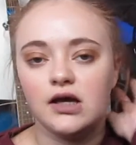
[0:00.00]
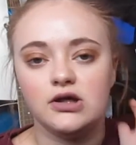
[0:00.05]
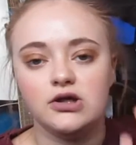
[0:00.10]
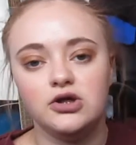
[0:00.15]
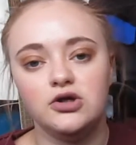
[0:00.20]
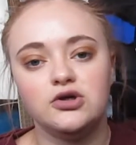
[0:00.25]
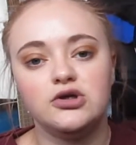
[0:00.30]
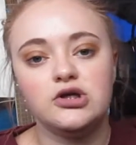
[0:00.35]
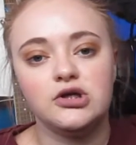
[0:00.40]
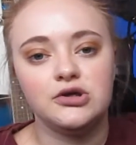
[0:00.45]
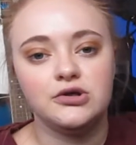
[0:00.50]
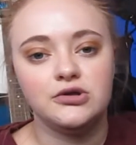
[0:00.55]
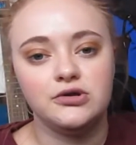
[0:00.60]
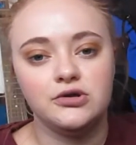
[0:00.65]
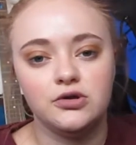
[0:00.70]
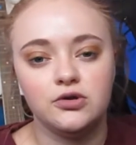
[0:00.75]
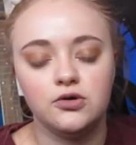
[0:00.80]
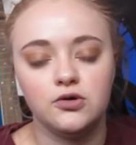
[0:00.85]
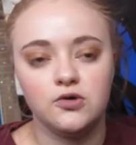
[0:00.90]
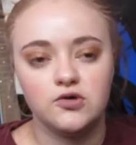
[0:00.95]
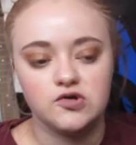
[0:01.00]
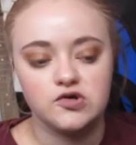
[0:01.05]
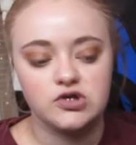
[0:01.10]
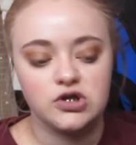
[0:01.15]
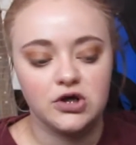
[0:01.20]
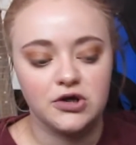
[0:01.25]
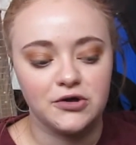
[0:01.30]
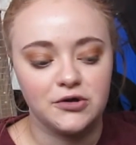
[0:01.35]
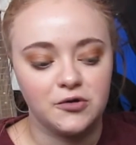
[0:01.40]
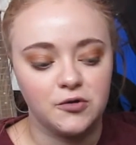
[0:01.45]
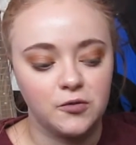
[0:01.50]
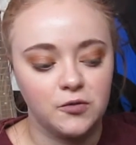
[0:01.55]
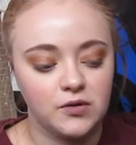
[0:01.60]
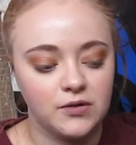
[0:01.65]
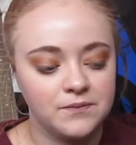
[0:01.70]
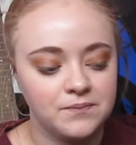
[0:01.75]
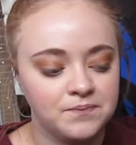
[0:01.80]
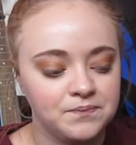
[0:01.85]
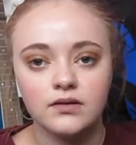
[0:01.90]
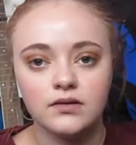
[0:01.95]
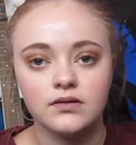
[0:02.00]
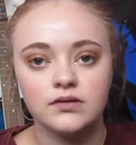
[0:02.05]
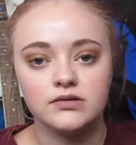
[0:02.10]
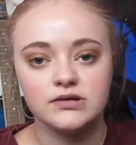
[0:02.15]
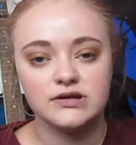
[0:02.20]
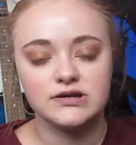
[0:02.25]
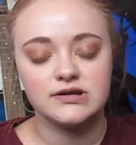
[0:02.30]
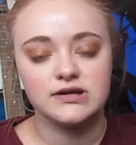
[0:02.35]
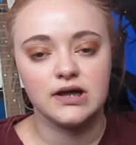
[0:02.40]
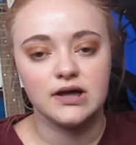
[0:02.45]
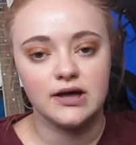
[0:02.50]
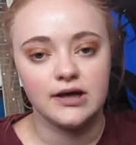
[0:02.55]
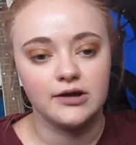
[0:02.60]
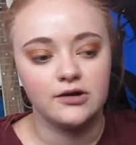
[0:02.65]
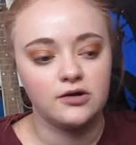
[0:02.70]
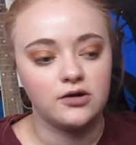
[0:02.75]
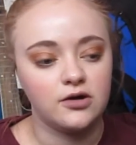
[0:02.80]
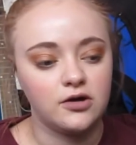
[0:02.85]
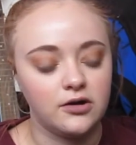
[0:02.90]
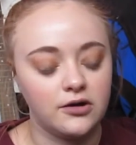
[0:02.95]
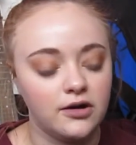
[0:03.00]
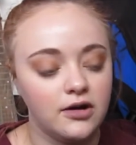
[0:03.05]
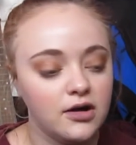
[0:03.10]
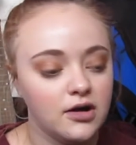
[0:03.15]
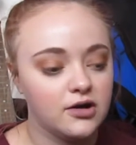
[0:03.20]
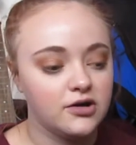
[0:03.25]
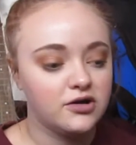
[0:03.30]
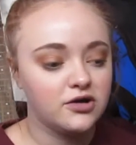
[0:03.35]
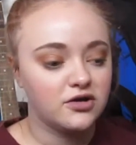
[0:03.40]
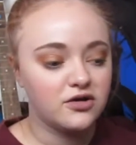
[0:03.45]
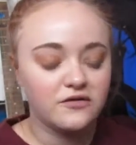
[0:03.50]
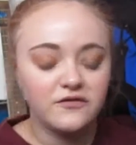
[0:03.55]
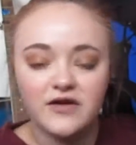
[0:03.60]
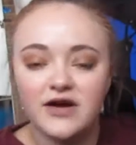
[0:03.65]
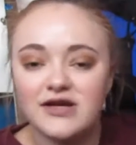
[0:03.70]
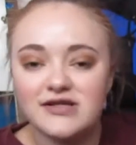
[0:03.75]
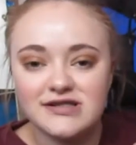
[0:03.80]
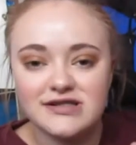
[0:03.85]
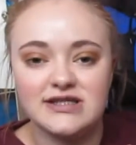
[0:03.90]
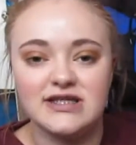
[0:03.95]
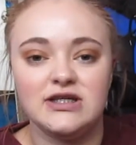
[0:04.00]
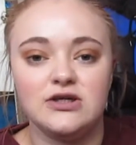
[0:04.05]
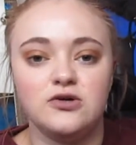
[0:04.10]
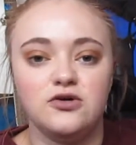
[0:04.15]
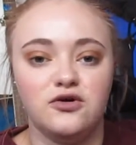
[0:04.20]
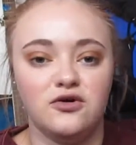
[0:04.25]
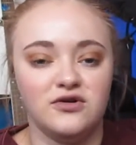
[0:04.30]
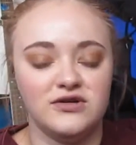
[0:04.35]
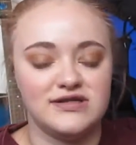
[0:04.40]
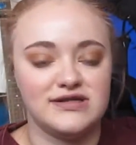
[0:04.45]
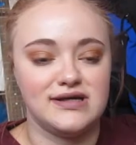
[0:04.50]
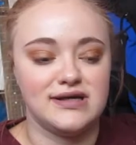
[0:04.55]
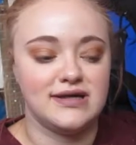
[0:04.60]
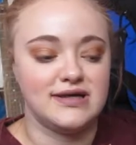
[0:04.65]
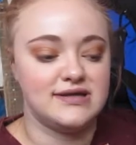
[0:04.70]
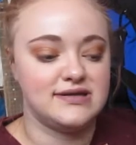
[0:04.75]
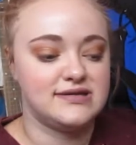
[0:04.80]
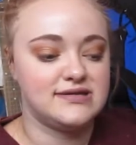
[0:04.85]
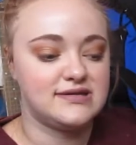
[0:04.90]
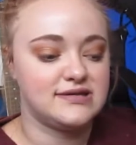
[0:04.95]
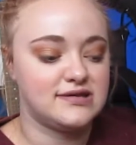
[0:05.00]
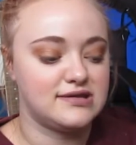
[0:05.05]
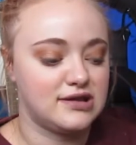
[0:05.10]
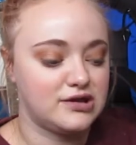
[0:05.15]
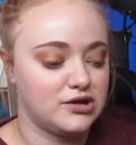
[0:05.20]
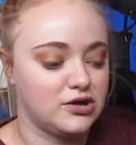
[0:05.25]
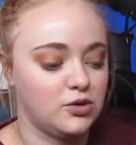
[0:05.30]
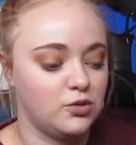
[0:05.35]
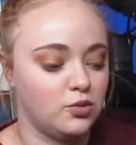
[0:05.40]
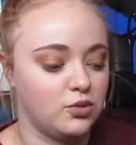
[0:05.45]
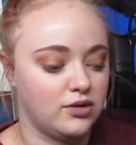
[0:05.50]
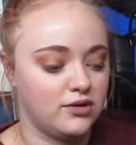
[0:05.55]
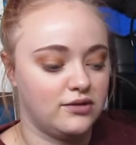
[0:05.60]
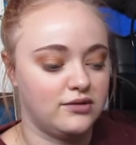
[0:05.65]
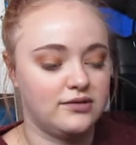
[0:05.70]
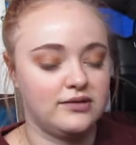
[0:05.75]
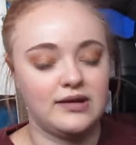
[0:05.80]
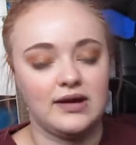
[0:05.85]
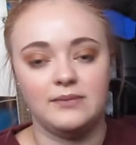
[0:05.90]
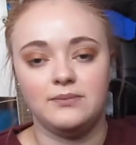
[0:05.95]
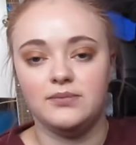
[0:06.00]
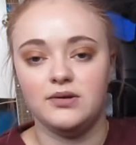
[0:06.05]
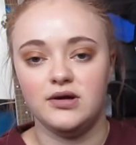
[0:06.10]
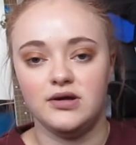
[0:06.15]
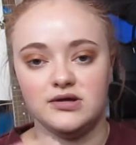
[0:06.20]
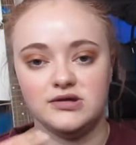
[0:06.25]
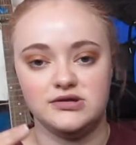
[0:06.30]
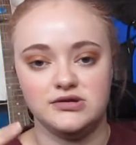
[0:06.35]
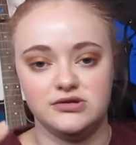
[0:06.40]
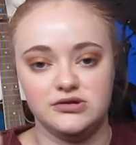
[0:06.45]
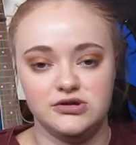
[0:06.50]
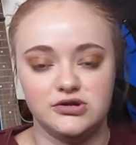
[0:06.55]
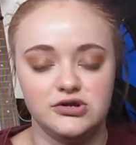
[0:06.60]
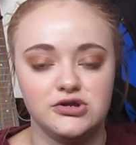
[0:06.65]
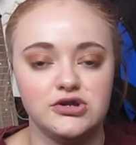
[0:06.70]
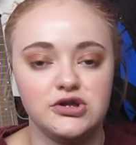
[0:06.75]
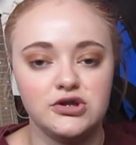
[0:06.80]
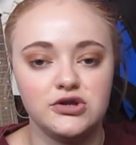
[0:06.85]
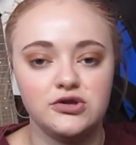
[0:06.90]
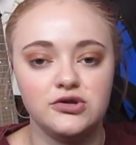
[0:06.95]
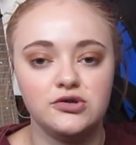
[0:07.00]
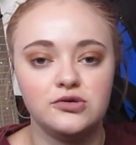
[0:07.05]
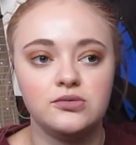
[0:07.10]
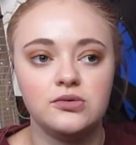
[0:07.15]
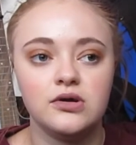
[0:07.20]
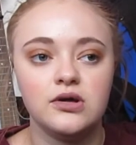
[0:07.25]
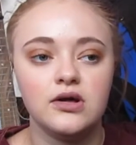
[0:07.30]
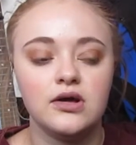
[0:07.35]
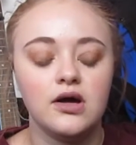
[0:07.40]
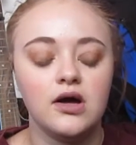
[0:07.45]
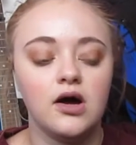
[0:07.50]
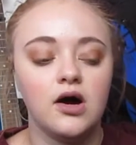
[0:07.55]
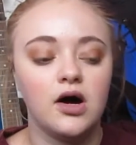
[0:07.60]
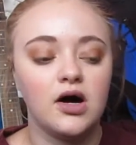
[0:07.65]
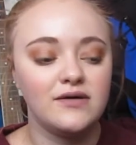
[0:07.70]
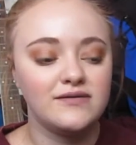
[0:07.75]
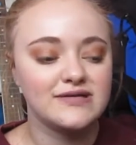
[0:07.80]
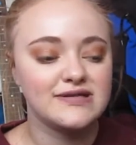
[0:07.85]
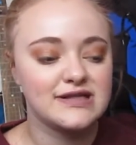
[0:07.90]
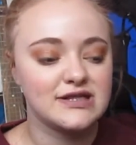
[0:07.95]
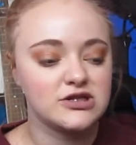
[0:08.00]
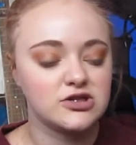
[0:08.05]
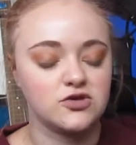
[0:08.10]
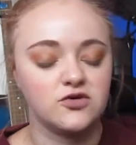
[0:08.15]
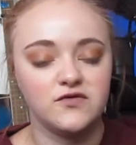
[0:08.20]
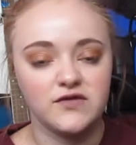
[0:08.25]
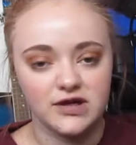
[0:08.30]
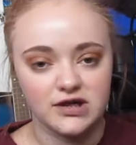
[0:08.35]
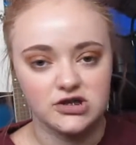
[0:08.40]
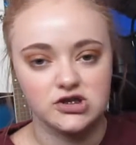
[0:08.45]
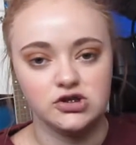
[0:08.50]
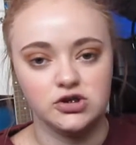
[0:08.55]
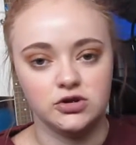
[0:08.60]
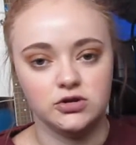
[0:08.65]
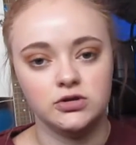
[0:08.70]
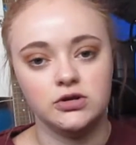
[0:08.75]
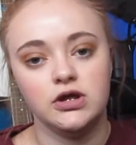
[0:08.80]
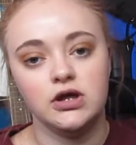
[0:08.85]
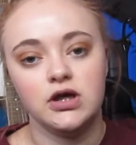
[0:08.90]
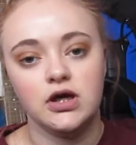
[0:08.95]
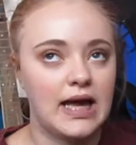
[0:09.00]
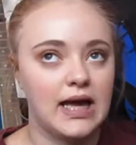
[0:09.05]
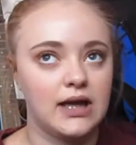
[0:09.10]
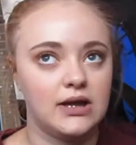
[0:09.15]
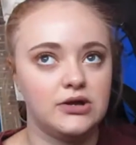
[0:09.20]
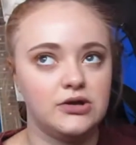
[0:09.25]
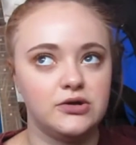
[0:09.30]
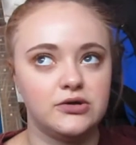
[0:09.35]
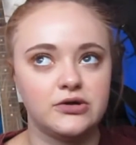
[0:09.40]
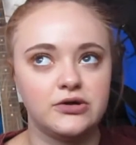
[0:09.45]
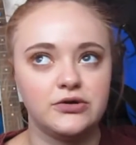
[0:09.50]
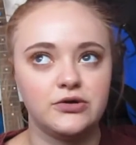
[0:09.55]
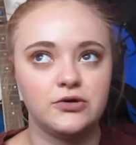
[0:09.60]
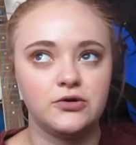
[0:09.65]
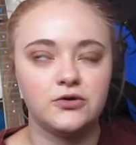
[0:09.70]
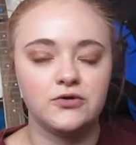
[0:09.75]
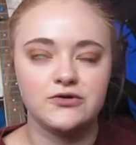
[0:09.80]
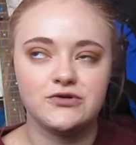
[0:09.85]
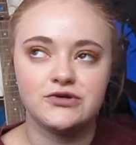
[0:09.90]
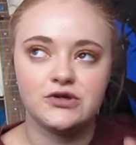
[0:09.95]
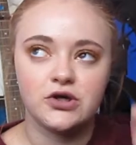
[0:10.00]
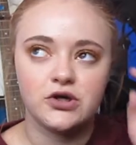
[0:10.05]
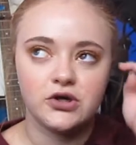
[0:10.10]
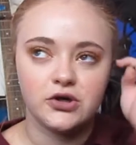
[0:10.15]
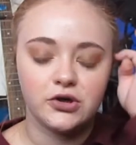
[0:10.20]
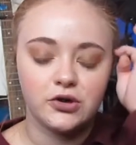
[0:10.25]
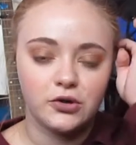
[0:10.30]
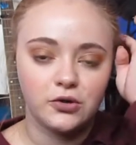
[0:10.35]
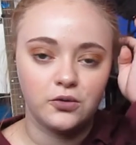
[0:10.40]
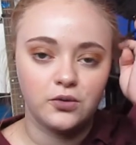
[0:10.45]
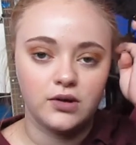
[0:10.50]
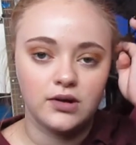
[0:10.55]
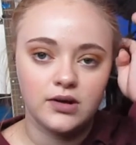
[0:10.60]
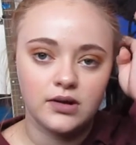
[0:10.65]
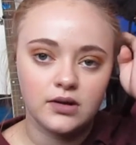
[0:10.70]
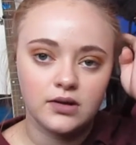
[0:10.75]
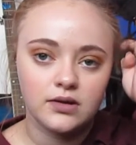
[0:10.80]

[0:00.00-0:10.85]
You can also decide on university courses that you want that person to do. Obviously it's all fictional. You can also